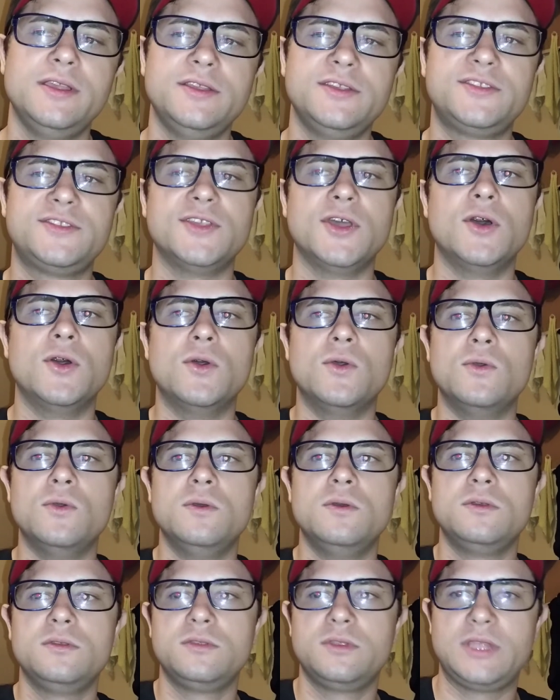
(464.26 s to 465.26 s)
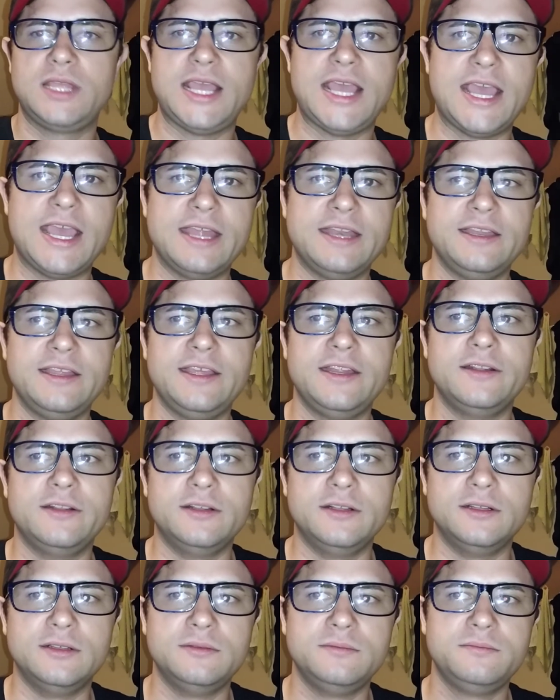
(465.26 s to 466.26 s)
So, and
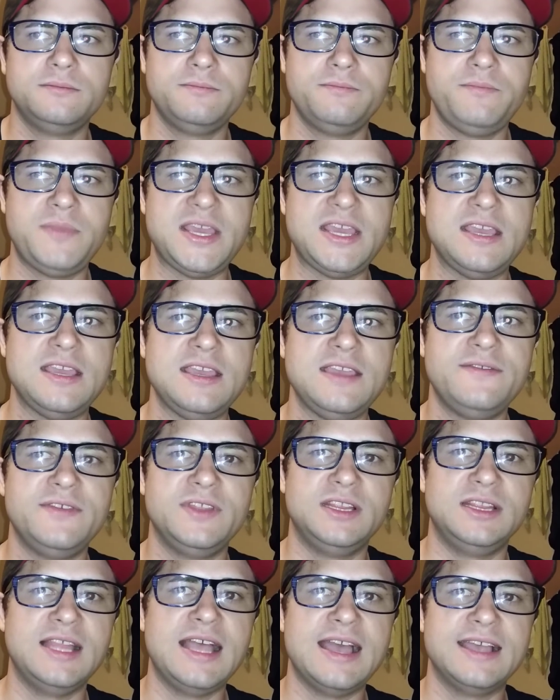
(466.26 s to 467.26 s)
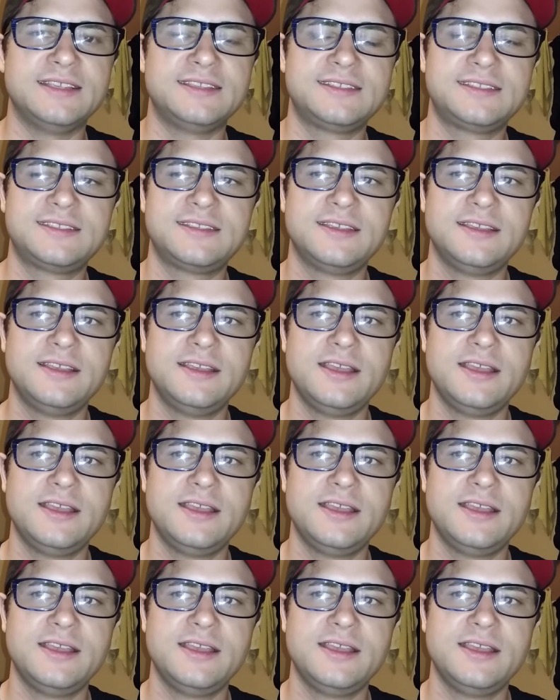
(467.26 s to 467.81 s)
it'll be even less